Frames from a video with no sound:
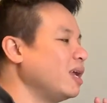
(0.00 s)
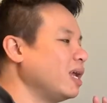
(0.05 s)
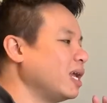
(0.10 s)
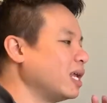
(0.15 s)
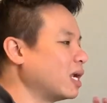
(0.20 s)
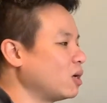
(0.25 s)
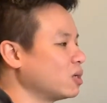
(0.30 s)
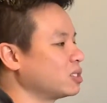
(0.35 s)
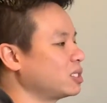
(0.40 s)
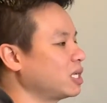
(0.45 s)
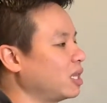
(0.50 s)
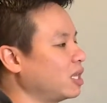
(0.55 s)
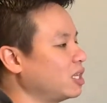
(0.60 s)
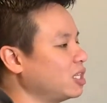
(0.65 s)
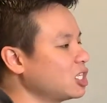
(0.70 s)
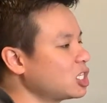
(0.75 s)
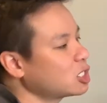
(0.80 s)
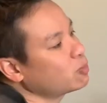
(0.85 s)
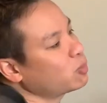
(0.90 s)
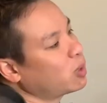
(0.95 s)
And I'll say that
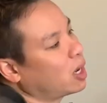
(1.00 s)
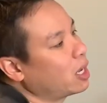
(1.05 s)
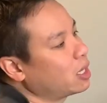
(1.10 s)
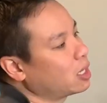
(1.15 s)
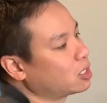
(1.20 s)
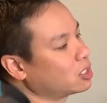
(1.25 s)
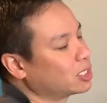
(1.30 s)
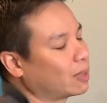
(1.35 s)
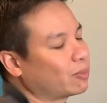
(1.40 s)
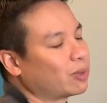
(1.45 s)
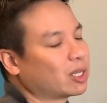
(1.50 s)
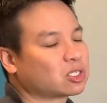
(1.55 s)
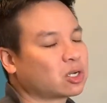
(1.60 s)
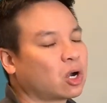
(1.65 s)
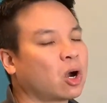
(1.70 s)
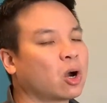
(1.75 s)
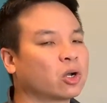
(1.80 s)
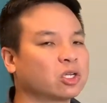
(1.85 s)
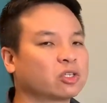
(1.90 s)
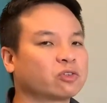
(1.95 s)
this is probably the step that's
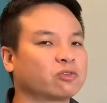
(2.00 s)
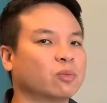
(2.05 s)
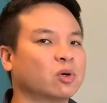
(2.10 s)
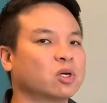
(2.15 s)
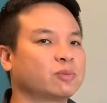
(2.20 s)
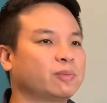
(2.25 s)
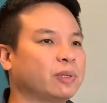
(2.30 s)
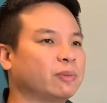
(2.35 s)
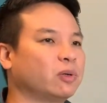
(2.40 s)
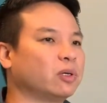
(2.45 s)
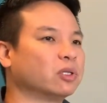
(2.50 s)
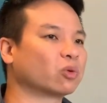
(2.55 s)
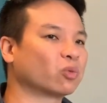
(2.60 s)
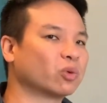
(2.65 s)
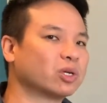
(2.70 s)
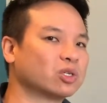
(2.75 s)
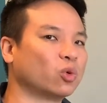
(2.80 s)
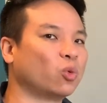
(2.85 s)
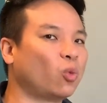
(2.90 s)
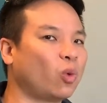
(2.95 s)
hardest for most people, and the
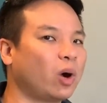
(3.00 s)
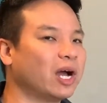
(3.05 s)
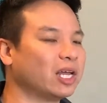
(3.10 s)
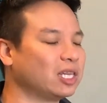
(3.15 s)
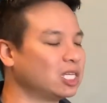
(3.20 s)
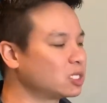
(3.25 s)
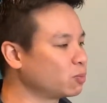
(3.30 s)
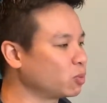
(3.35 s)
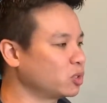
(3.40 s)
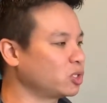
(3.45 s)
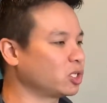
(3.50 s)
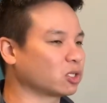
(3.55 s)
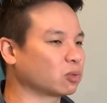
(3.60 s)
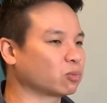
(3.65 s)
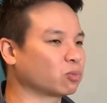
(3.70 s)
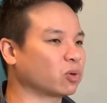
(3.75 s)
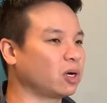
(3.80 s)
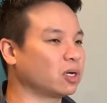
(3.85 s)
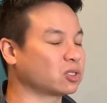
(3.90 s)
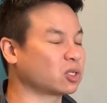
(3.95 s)
reason why this particular
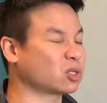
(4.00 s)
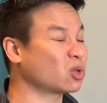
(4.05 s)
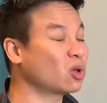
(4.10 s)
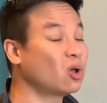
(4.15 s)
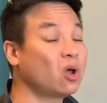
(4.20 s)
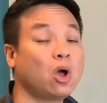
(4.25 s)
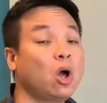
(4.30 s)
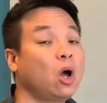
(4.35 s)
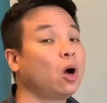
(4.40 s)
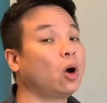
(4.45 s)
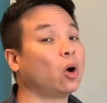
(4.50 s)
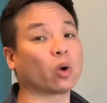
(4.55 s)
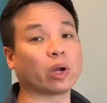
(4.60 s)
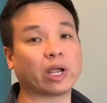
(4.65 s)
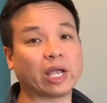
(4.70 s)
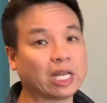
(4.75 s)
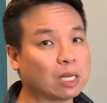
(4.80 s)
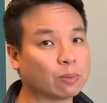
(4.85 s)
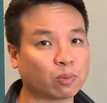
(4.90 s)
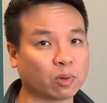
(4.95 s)
process, or
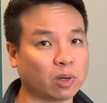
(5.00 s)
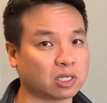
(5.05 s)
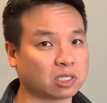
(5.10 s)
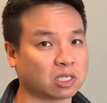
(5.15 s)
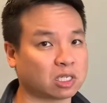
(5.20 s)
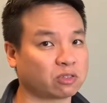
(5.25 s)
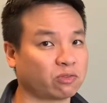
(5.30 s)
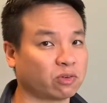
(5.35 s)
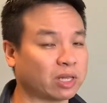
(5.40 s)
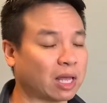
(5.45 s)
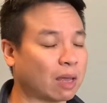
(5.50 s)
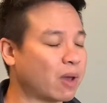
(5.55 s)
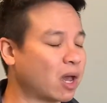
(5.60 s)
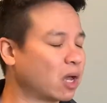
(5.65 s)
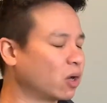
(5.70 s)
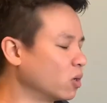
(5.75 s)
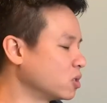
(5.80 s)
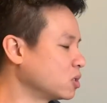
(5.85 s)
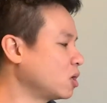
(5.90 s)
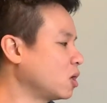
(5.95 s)
any process for that
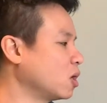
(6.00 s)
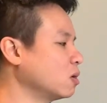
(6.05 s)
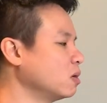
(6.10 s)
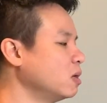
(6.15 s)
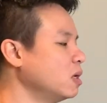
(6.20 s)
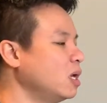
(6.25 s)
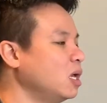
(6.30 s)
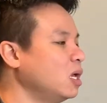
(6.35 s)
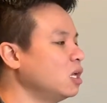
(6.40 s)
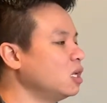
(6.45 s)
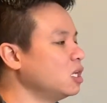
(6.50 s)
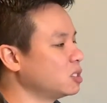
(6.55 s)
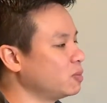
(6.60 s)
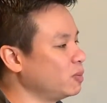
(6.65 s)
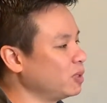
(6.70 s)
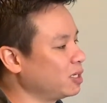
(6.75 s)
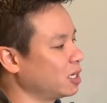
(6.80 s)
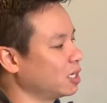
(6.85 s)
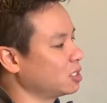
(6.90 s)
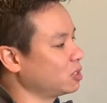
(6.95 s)
matter, is hard is
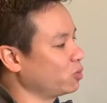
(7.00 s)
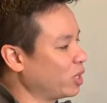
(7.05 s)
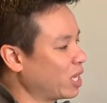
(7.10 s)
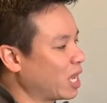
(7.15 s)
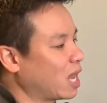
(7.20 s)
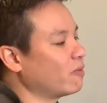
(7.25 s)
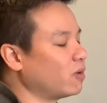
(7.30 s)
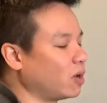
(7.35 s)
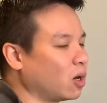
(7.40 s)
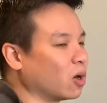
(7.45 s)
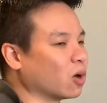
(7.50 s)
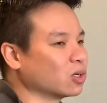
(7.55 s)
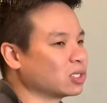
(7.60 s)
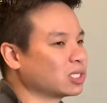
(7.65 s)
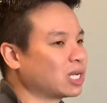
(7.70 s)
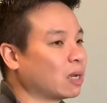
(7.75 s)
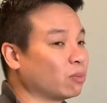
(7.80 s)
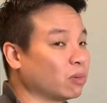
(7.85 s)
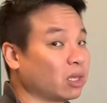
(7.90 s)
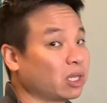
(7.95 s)
because we have a hard
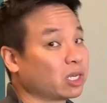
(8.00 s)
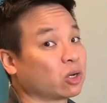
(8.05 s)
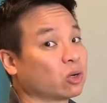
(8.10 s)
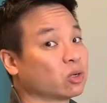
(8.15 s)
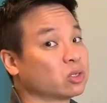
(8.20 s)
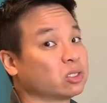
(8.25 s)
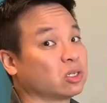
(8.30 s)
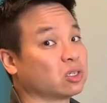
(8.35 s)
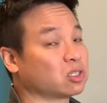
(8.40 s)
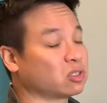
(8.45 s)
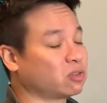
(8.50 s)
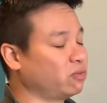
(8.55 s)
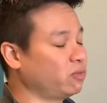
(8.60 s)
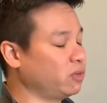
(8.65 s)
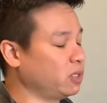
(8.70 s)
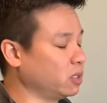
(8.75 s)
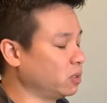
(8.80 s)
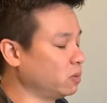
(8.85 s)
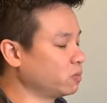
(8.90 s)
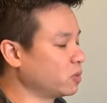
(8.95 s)
time letting ourselves
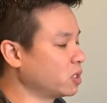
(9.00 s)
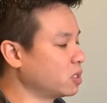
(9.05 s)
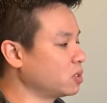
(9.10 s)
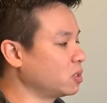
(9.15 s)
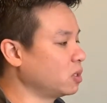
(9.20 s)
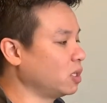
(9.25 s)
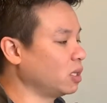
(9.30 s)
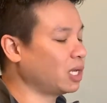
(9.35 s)
feel. And so a lot